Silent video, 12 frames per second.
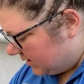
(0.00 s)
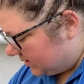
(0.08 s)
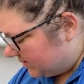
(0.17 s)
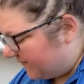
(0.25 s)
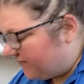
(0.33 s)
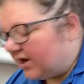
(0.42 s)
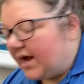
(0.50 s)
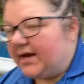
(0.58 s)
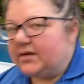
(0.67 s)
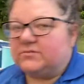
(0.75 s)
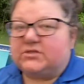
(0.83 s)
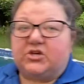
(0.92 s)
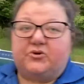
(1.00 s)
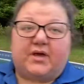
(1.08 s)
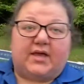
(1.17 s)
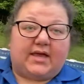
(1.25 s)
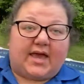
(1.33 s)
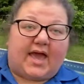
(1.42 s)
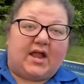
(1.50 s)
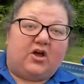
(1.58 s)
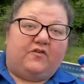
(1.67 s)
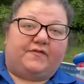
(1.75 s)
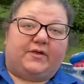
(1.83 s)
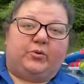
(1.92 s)
different items that you can get.
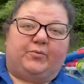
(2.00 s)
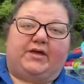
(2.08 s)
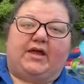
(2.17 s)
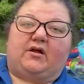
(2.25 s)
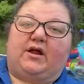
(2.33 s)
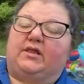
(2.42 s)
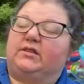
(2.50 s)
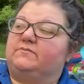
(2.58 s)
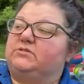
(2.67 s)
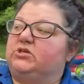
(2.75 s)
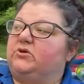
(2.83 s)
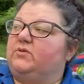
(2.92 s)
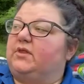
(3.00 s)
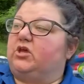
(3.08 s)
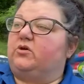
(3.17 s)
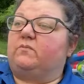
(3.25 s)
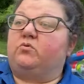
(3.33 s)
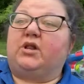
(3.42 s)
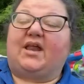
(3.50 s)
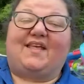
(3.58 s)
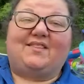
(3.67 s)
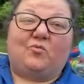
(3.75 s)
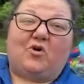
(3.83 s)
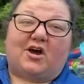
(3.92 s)
Hopefully we'll be carrying them soon, that you can put in
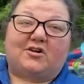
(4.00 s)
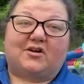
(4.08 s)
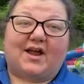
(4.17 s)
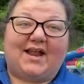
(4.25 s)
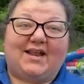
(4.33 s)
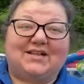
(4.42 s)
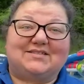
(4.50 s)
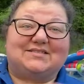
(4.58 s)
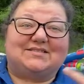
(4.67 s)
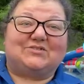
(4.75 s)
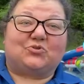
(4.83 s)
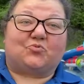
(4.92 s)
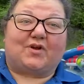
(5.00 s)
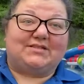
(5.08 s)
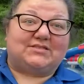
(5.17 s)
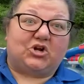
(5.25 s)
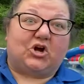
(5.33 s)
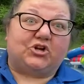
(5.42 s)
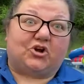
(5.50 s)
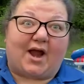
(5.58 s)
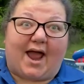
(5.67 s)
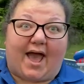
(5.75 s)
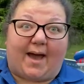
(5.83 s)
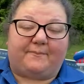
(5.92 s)
the water and it reads it on your
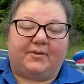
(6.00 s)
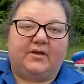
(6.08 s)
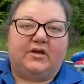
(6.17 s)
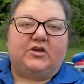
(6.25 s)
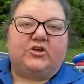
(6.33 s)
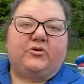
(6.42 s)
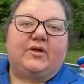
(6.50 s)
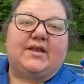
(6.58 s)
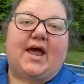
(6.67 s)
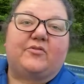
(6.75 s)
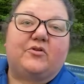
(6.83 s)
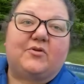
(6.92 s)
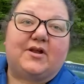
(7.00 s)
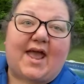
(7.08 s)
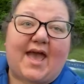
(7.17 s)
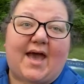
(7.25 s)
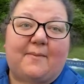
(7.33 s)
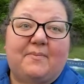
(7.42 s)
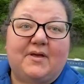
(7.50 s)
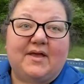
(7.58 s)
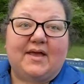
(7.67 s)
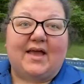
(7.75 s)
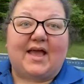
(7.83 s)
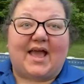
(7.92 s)
app. You can download an app
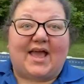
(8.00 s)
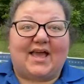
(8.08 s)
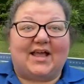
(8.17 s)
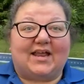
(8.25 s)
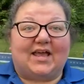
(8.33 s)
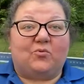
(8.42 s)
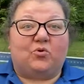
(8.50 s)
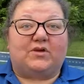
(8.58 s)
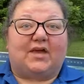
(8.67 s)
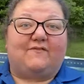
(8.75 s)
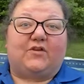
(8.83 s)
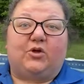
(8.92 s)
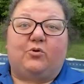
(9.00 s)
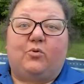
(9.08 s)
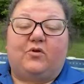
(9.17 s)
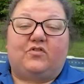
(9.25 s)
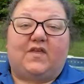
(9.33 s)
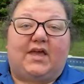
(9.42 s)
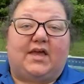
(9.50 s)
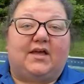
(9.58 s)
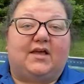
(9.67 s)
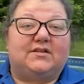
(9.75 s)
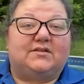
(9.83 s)
and it will give you the